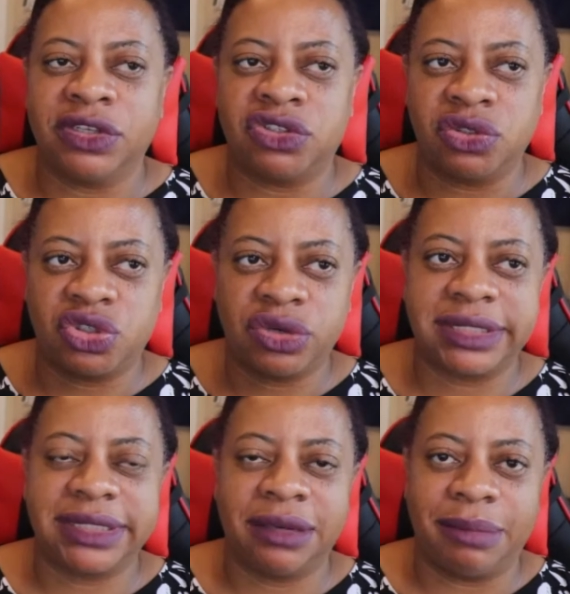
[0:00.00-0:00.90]
So
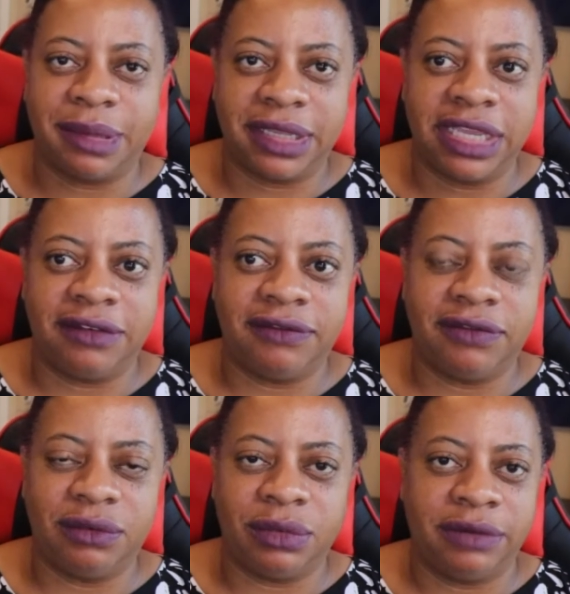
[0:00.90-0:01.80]
trust and
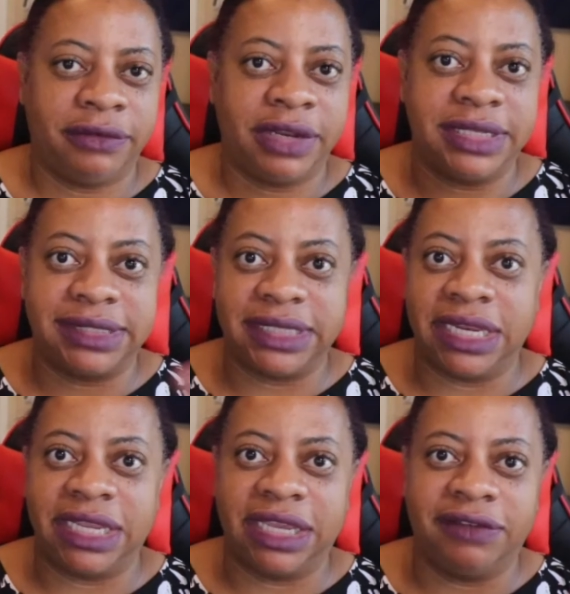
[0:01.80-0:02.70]
believe. We've already
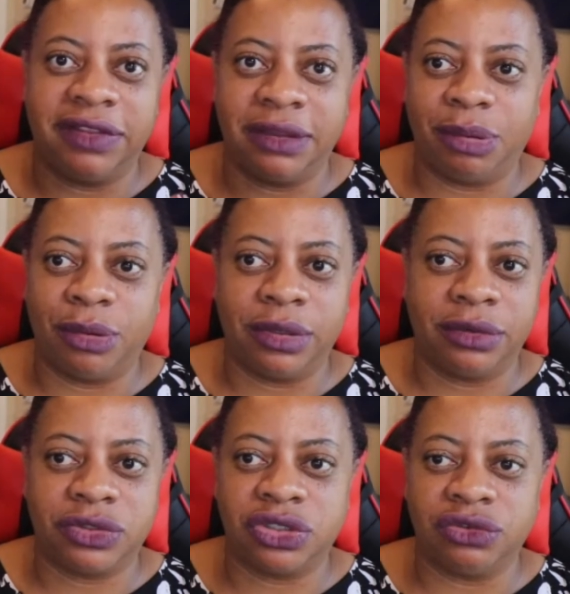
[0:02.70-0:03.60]
seen it given the poor
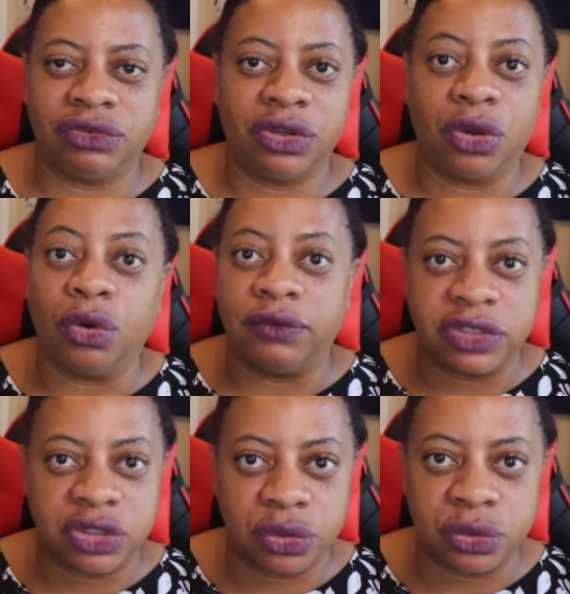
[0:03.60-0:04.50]
little children
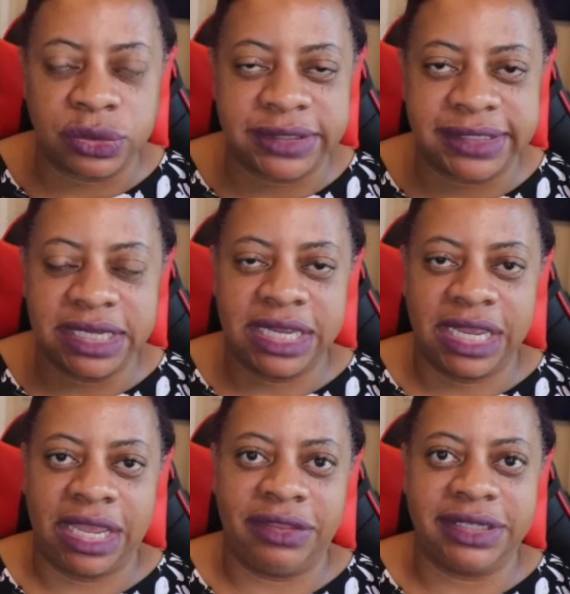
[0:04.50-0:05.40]
COVID toes
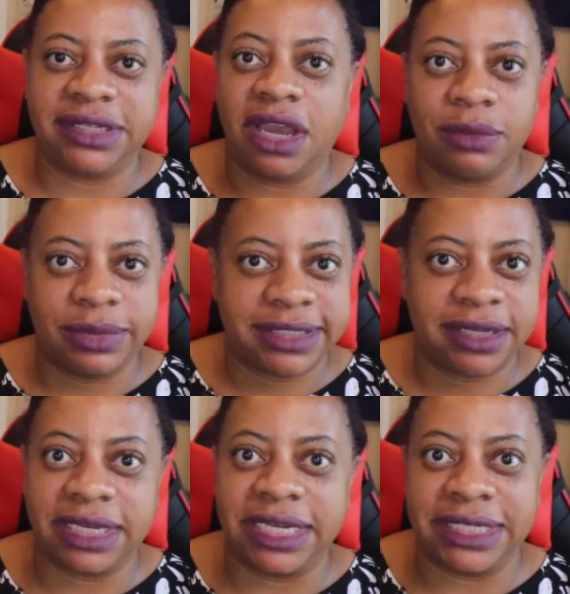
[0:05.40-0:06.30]
and this
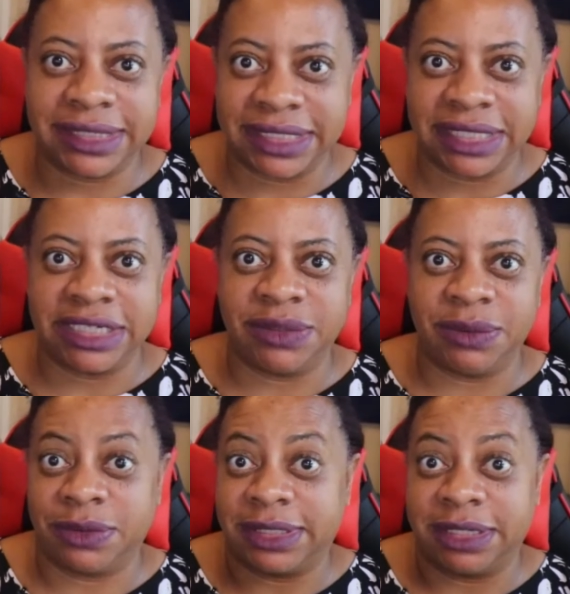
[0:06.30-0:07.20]
Kawasaki disease,
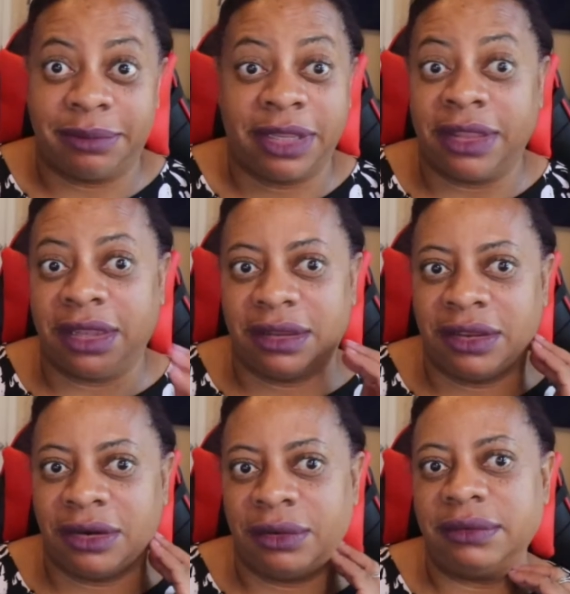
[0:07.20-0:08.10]
which was something that,
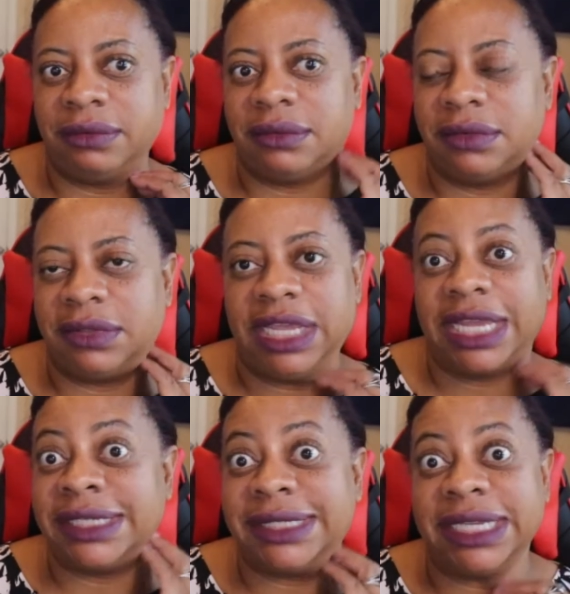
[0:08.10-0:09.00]
they
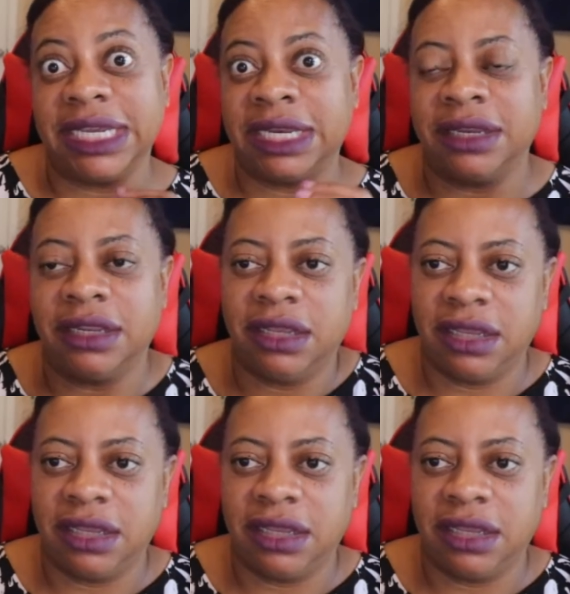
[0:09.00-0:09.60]
hadn't seen